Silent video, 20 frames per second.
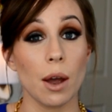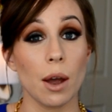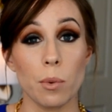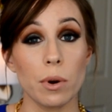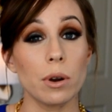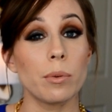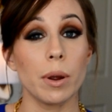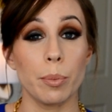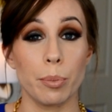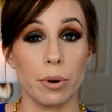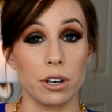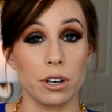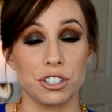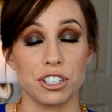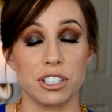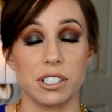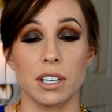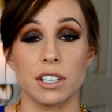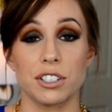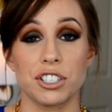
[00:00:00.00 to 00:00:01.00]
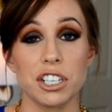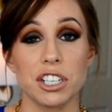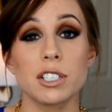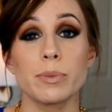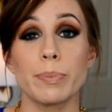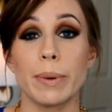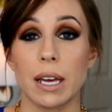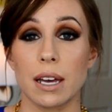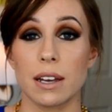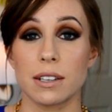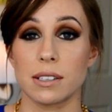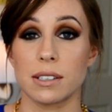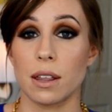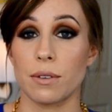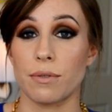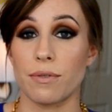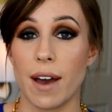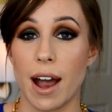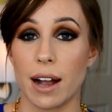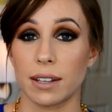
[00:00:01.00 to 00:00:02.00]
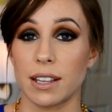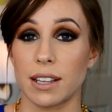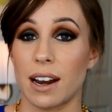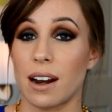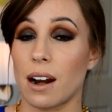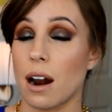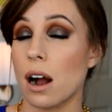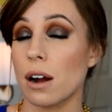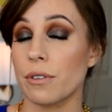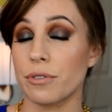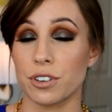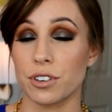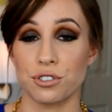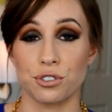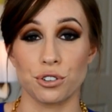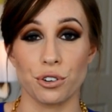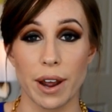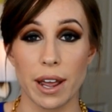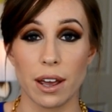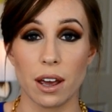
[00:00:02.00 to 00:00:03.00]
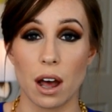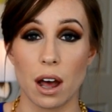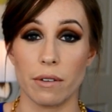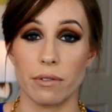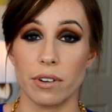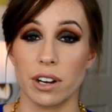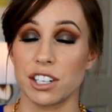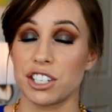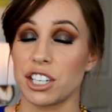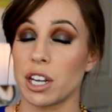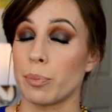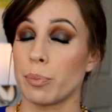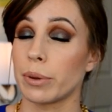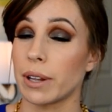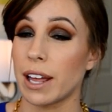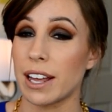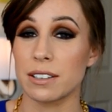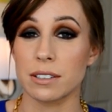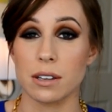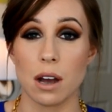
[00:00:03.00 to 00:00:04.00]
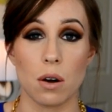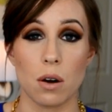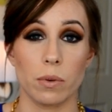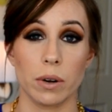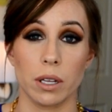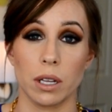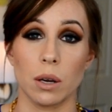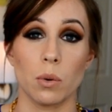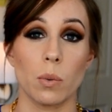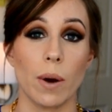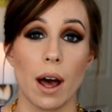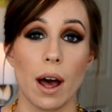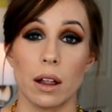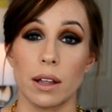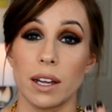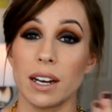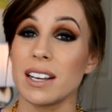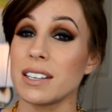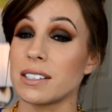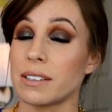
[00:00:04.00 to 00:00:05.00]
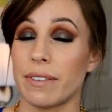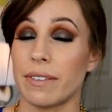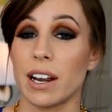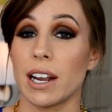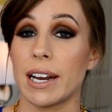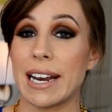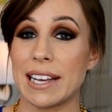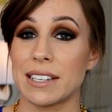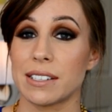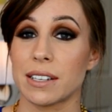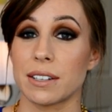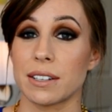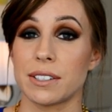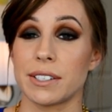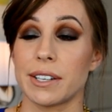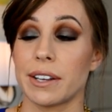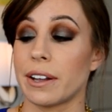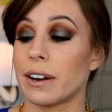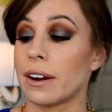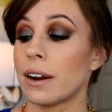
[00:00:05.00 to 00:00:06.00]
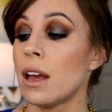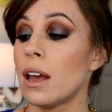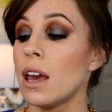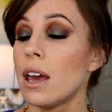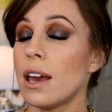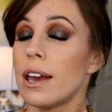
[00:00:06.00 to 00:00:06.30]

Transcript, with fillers: I would repurchase it just because of the fact that it offers great coverage. It blends out really well. It is a very nice concealer.